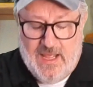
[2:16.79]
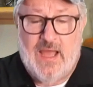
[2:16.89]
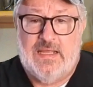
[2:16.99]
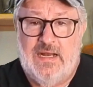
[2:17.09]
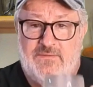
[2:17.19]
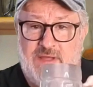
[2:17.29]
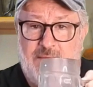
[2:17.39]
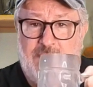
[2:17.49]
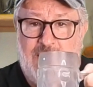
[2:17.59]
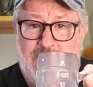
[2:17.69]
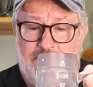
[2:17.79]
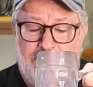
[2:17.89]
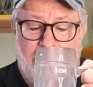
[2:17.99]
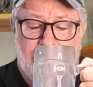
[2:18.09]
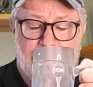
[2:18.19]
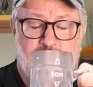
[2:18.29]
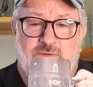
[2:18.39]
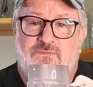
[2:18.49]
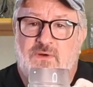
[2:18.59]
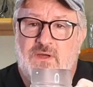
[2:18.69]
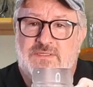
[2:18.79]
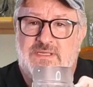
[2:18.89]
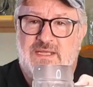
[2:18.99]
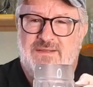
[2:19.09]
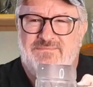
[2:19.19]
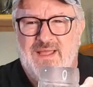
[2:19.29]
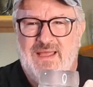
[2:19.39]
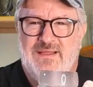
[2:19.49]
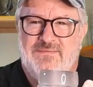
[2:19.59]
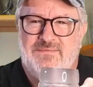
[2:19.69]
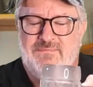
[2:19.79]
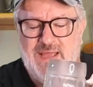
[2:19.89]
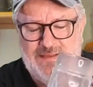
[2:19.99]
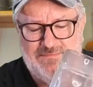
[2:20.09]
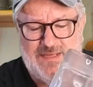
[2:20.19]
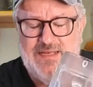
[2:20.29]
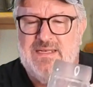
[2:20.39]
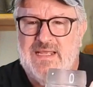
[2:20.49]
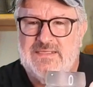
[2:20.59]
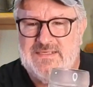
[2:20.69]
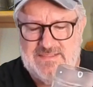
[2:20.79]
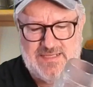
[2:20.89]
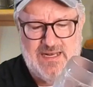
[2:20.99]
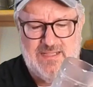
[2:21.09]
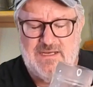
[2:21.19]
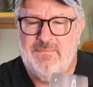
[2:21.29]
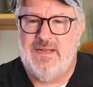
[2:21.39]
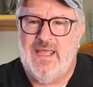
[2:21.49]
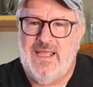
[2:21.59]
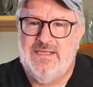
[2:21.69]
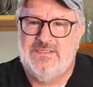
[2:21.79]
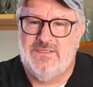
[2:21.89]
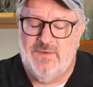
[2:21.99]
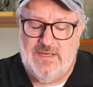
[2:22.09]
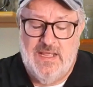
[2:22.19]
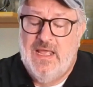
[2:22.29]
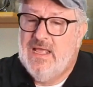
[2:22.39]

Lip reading: Again, I've got my sort of frosty, my condensed, it's got a little bit of haze to it.